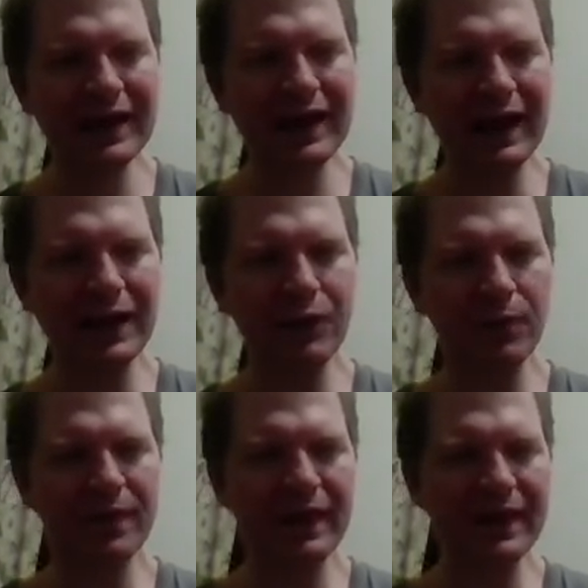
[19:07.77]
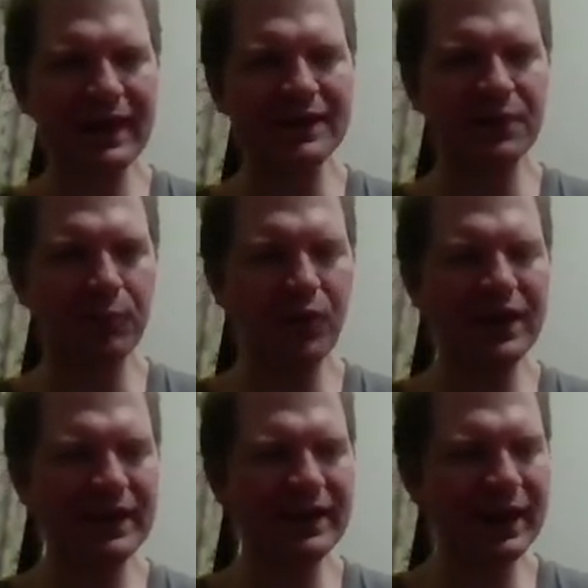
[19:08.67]
I don't think at the point in the
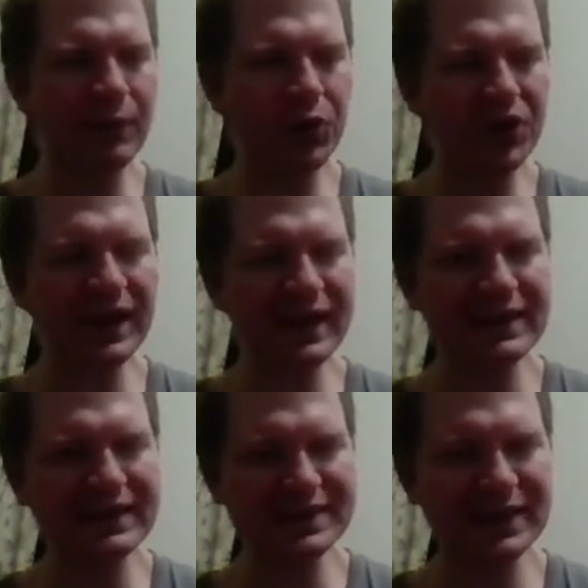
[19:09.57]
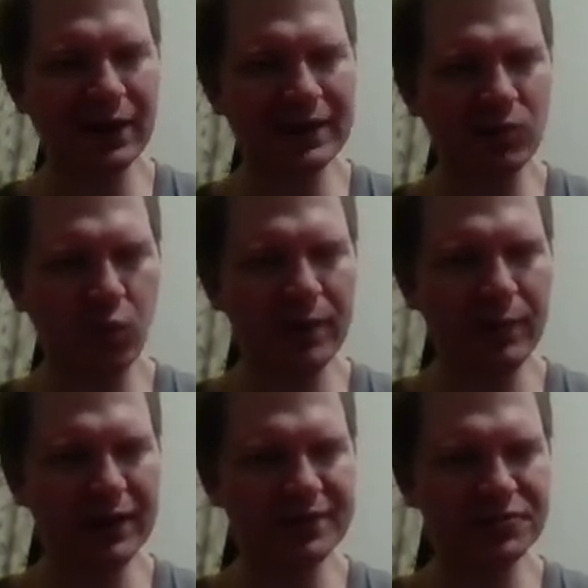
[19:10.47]
game where you can get this down as a 1
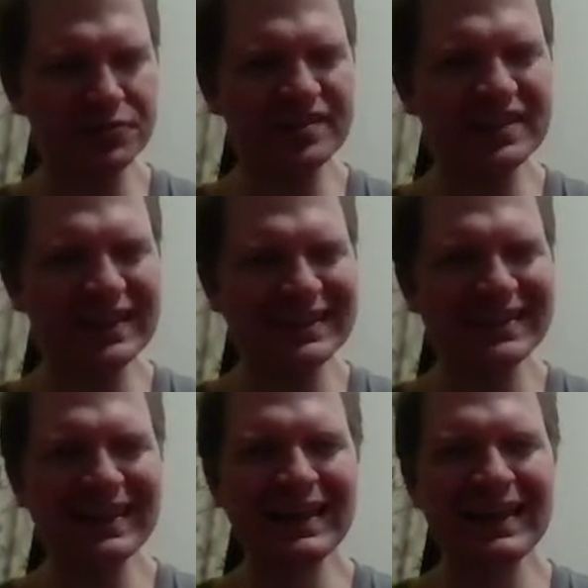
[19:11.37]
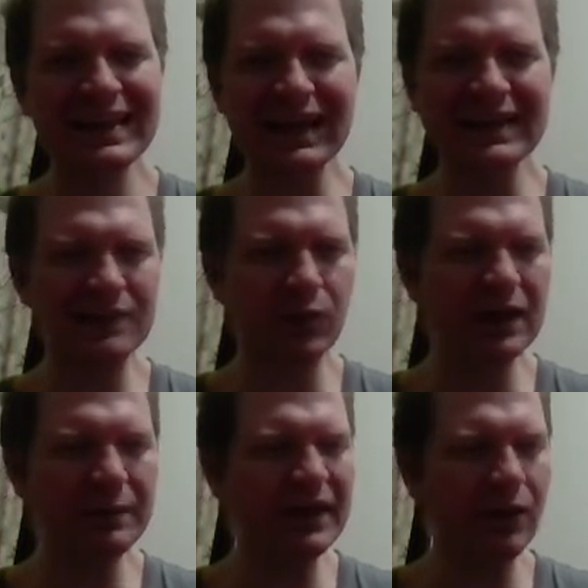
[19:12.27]
mana 2/6 that it's going to
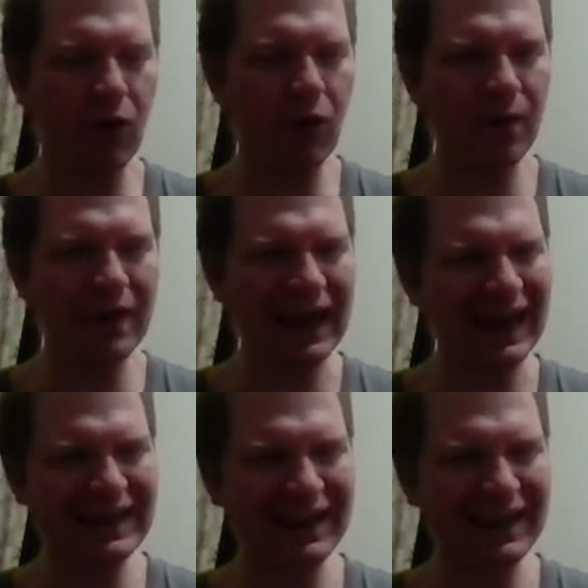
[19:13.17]
be all that